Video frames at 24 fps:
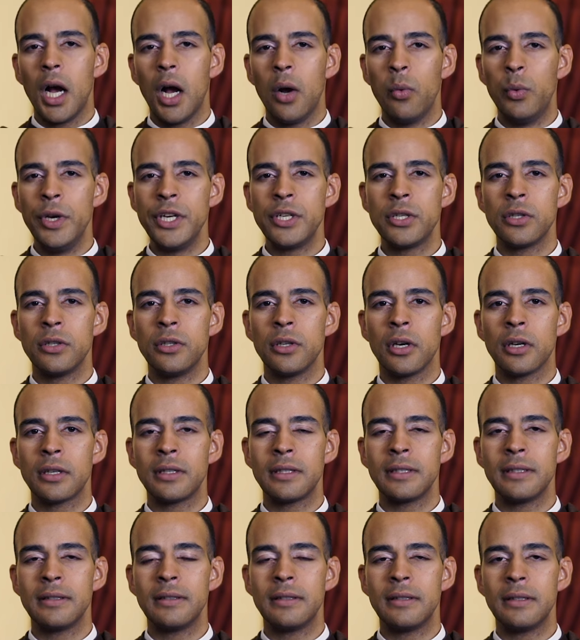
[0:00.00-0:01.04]
we should
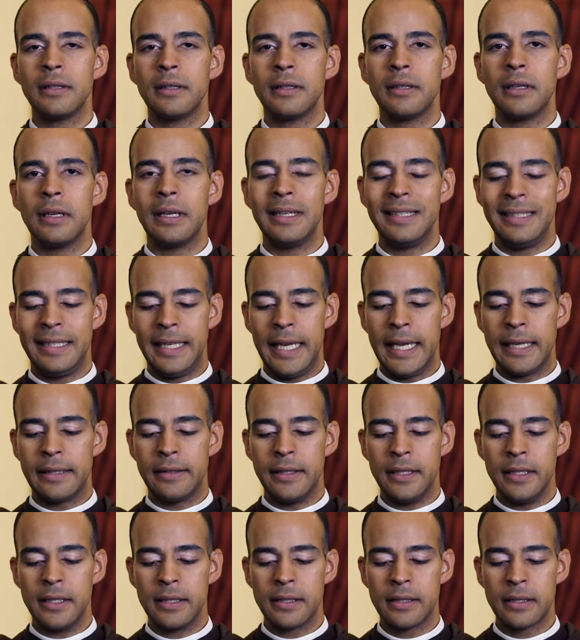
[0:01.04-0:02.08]
not take
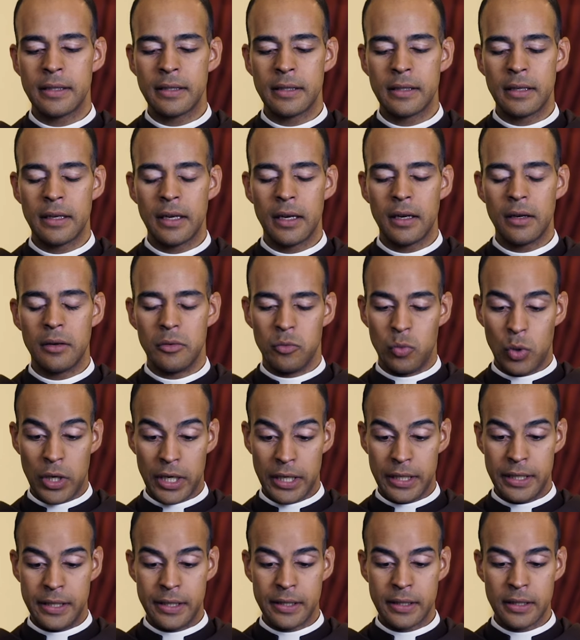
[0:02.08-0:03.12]
these
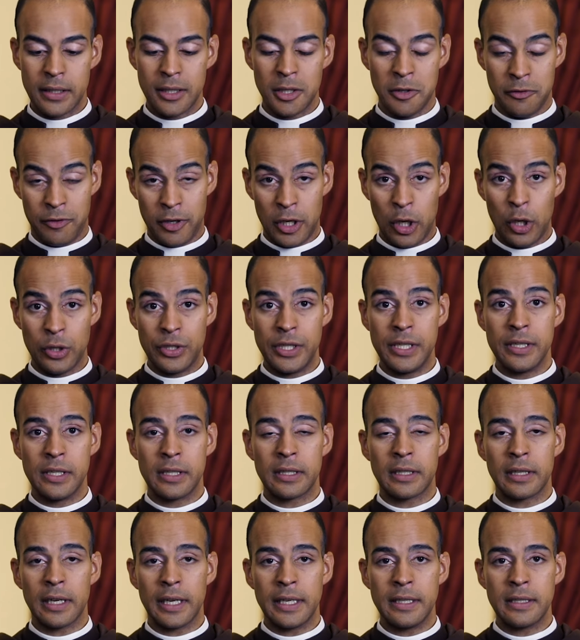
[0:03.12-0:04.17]
words of our Lord
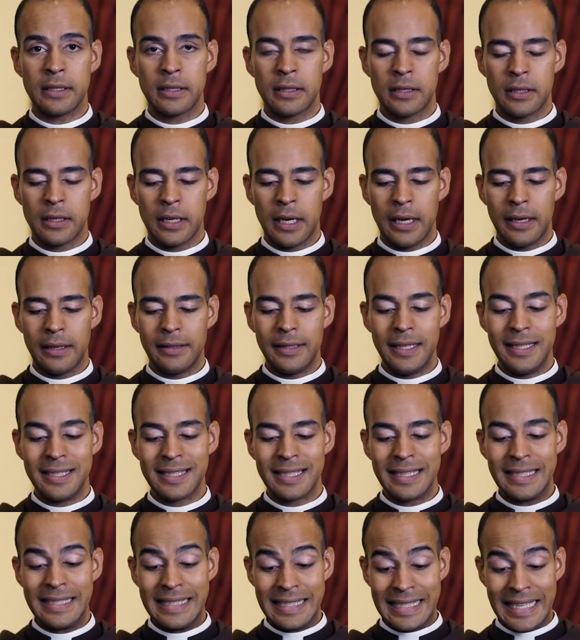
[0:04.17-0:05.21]
Jesus Christ,
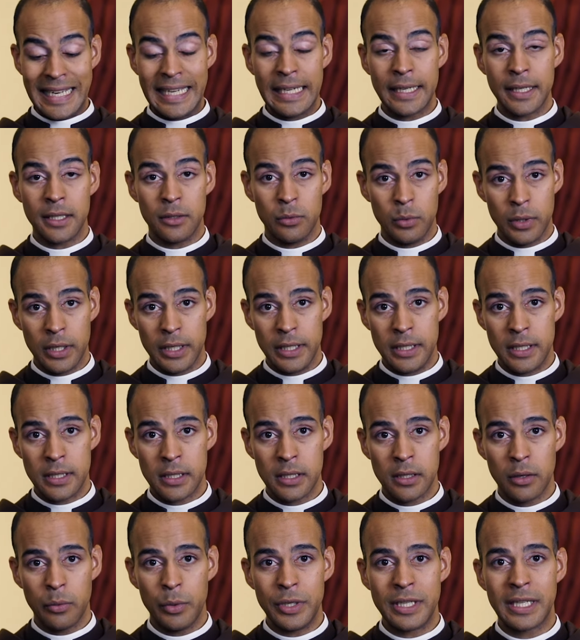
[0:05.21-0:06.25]
these sacred
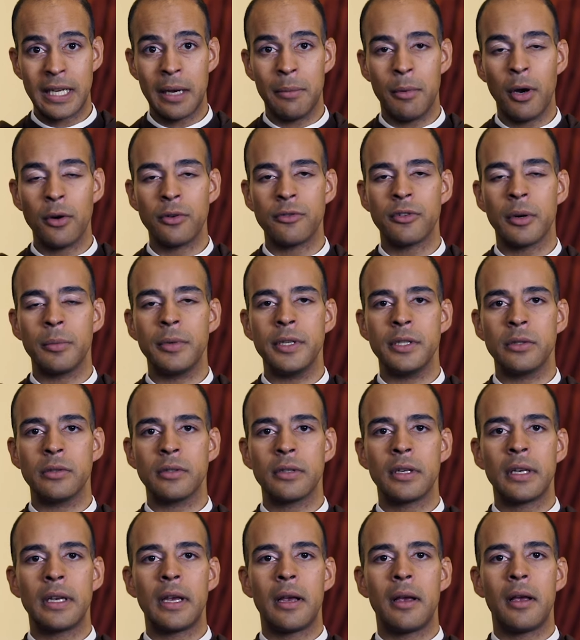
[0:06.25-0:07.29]
words which come out from
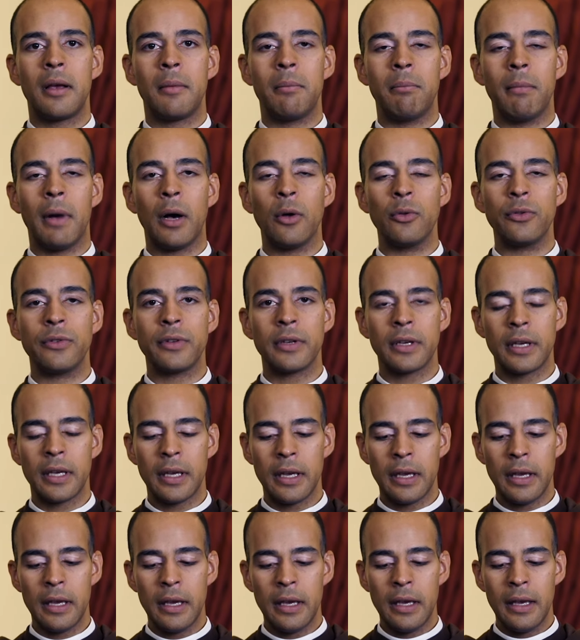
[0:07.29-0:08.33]
his mouth,
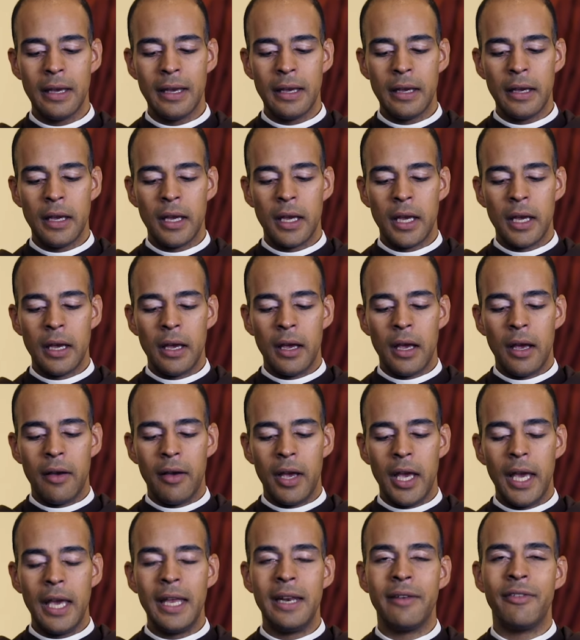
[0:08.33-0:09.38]

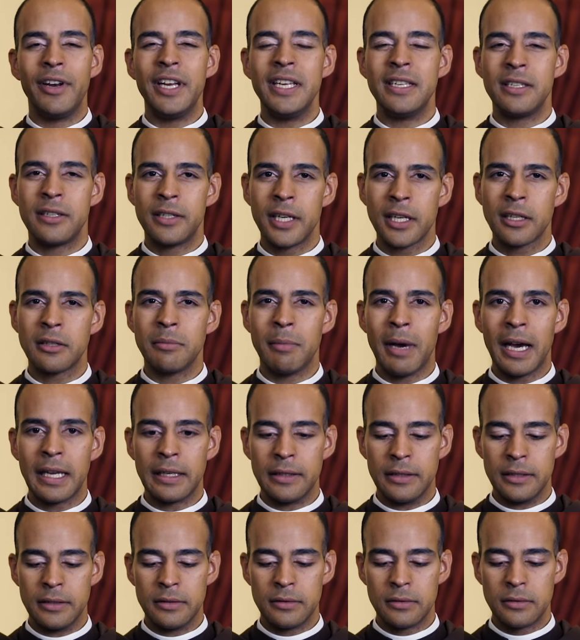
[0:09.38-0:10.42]
in a very strict
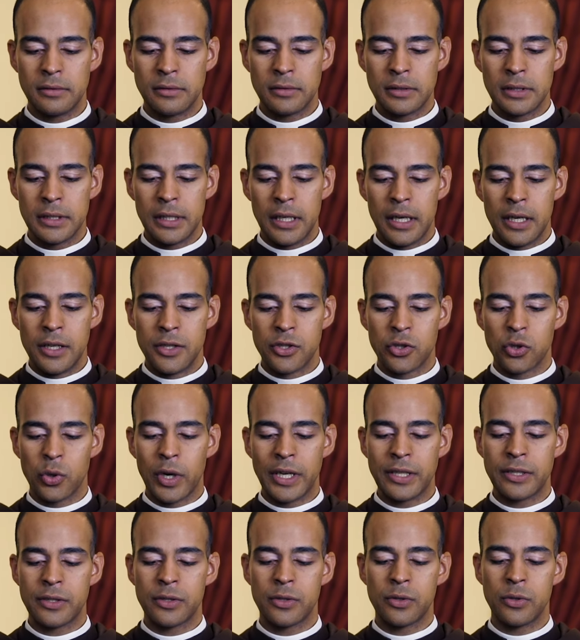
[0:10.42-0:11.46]
manner, so
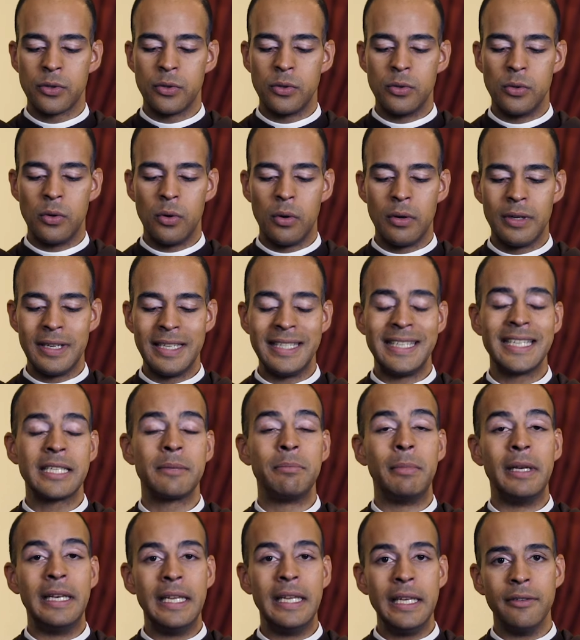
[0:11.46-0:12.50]
as to
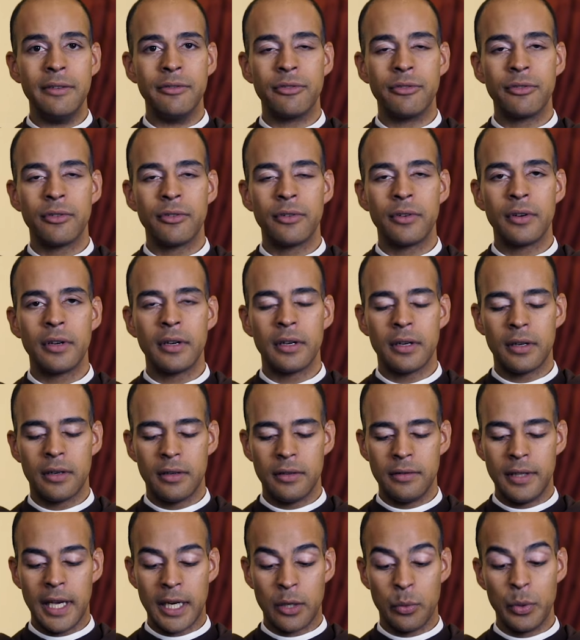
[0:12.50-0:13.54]
just believe
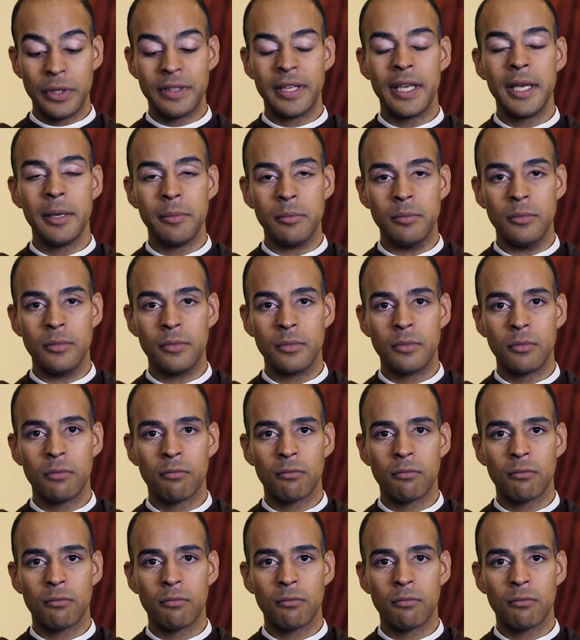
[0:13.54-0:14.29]
that with him